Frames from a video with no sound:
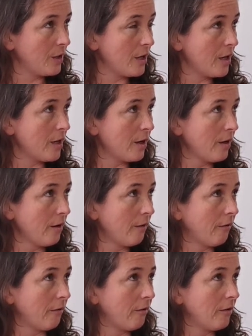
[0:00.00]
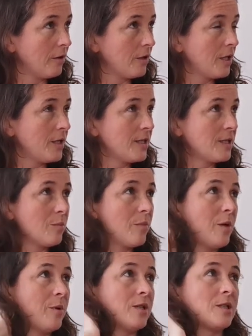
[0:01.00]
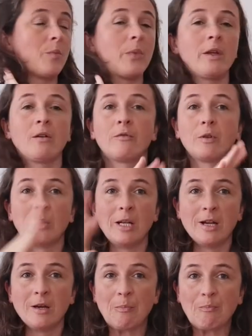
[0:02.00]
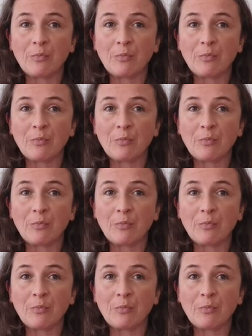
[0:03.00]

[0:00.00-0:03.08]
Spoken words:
and there's maybe something familiar,